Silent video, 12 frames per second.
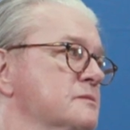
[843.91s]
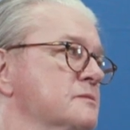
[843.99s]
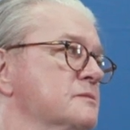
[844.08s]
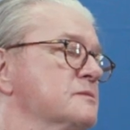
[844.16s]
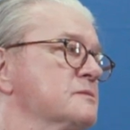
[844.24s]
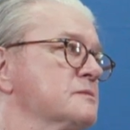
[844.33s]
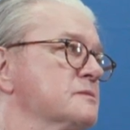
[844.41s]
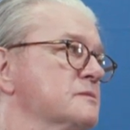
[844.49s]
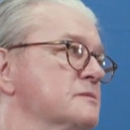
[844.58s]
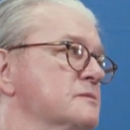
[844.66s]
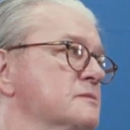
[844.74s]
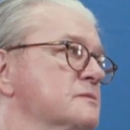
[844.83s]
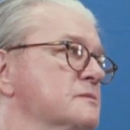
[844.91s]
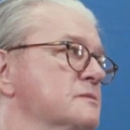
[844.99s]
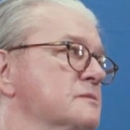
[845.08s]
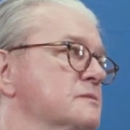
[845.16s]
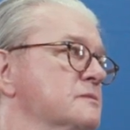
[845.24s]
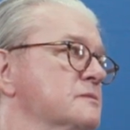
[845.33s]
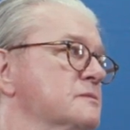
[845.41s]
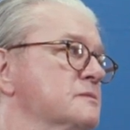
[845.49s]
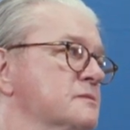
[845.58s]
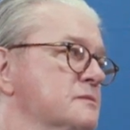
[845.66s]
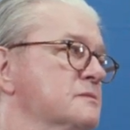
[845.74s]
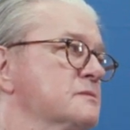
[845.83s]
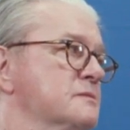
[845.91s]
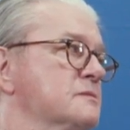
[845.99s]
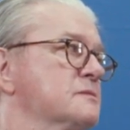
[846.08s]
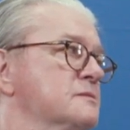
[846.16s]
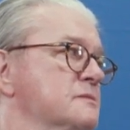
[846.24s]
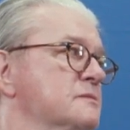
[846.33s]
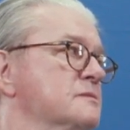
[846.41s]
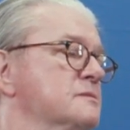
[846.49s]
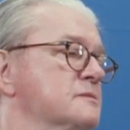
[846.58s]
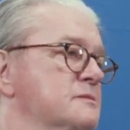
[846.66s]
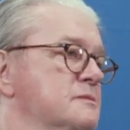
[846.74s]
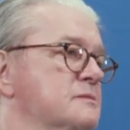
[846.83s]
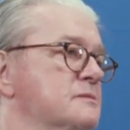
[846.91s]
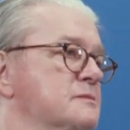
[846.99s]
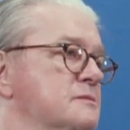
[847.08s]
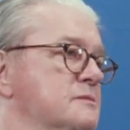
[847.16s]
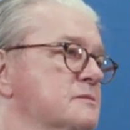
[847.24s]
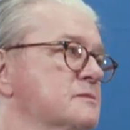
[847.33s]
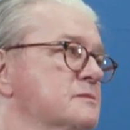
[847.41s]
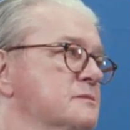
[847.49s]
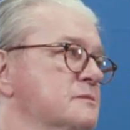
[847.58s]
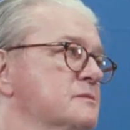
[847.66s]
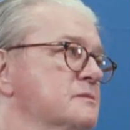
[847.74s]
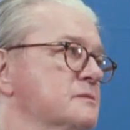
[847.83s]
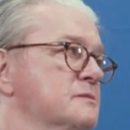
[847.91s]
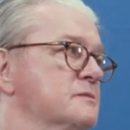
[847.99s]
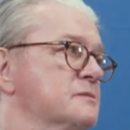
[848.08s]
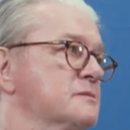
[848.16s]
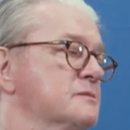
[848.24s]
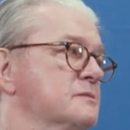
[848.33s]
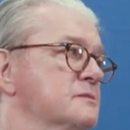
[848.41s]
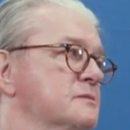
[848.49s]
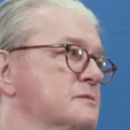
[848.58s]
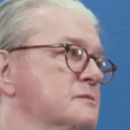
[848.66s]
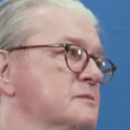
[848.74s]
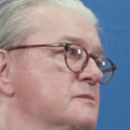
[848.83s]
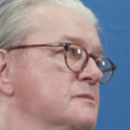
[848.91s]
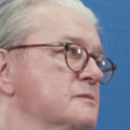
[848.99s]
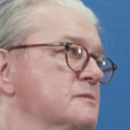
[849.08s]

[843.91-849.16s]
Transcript: No words are spoken by the person on screen.